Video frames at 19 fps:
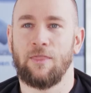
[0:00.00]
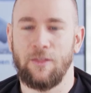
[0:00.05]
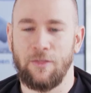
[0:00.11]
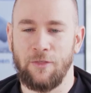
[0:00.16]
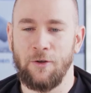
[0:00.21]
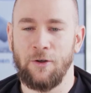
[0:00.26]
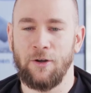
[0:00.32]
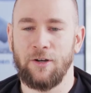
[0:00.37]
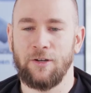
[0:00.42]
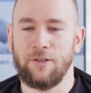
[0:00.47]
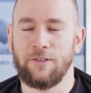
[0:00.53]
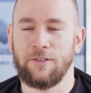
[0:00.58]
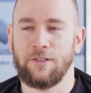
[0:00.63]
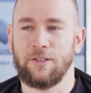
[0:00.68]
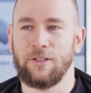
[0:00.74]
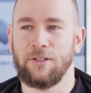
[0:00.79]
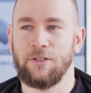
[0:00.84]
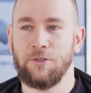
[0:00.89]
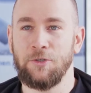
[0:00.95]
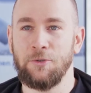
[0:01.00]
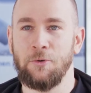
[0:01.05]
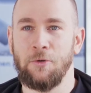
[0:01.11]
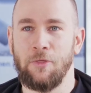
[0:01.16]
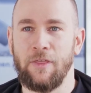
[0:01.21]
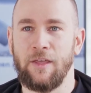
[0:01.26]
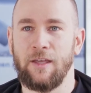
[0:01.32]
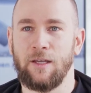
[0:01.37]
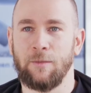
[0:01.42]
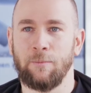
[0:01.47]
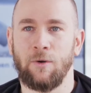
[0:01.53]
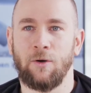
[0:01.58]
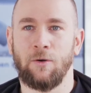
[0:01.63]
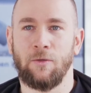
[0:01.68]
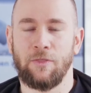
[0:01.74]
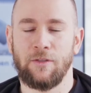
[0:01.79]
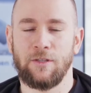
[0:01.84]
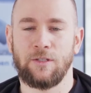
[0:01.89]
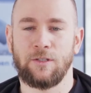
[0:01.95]
The third uh, new thing
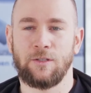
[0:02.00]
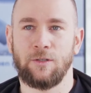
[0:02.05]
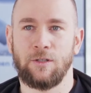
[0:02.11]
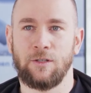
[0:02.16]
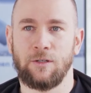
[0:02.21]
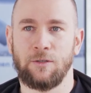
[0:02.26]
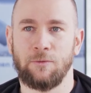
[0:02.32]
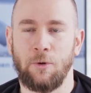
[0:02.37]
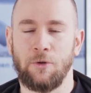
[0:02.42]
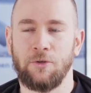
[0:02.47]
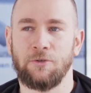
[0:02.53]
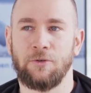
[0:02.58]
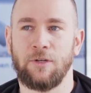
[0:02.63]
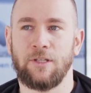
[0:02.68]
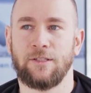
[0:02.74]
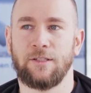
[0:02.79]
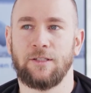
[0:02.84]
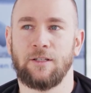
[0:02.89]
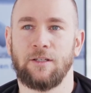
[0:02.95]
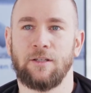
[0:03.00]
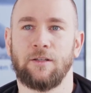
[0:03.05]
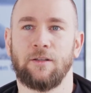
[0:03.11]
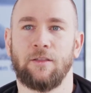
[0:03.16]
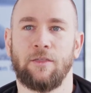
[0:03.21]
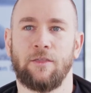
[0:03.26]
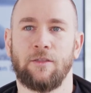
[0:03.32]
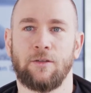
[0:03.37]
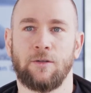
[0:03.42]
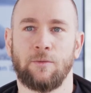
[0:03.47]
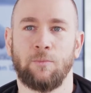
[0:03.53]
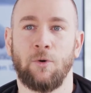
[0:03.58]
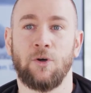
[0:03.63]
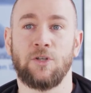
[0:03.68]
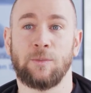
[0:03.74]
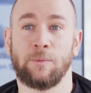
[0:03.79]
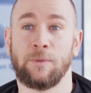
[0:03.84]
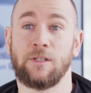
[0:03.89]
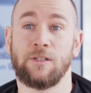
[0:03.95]
about this uh, wound dressing is the
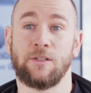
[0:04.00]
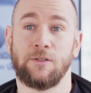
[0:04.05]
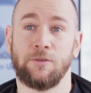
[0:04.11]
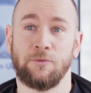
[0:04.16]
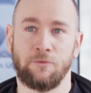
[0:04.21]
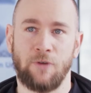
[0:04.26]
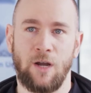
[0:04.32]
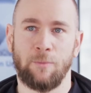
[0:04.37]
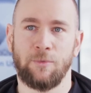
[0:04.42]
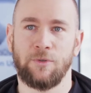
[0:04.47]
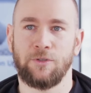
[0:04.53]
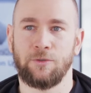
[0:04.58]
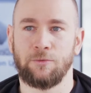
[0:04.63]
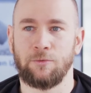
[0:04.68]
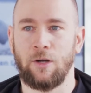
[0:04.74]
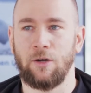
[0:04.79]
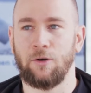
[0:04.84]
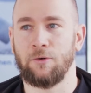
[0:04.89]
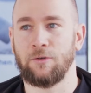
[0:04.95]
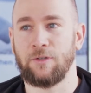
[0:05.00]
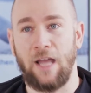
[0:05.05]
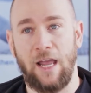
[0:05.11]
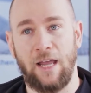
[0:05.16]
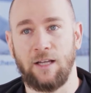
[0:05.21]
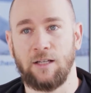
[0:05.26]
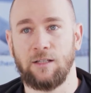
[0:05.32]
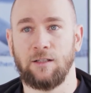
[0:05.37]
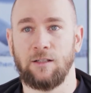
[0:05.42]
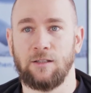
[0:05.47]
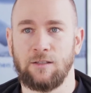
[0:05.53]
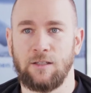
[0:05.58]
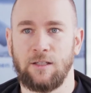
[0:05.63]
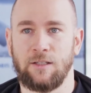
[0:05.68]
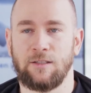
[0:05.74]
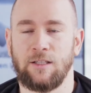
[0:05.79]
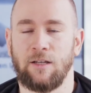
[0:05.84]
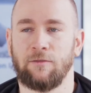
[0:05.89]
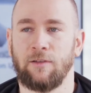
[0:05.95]
possibility to wrap it around ankles
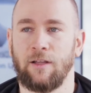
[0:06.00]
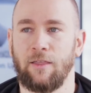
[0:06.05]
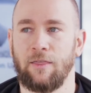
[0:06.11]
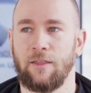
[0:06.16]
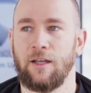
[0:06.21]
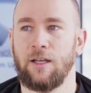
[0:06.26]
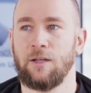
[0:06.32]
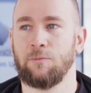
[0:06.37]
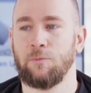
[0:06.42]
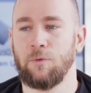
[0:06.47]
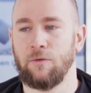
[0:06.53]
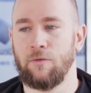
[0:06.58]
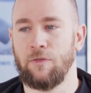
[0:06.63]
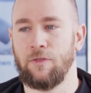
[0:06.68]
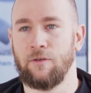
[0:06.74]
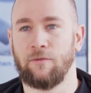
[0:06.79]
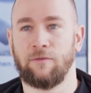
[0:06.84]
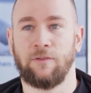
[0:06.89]
and stuff like that with the